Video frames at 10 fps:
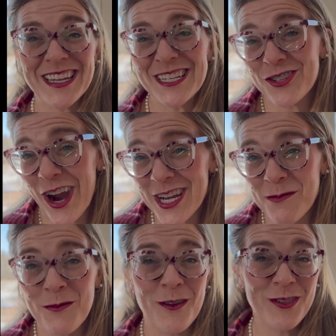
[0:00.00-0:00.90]
he tried to
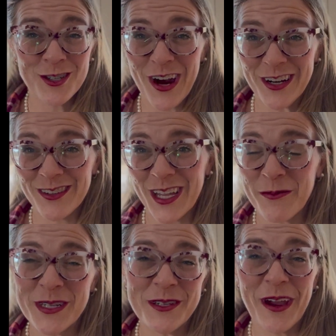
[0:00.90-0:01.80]
move the tractor like
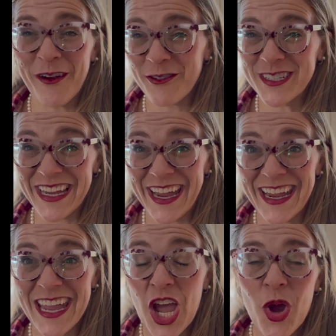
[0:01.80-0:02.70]
we do every
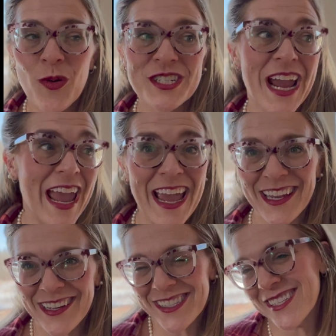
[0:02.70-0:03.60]
day, which I hadn't
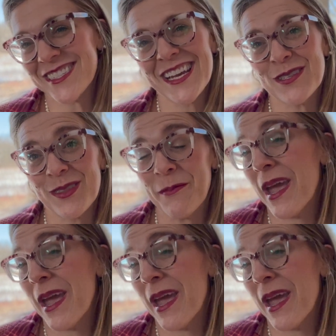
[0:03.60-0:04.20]
got to discuss with him.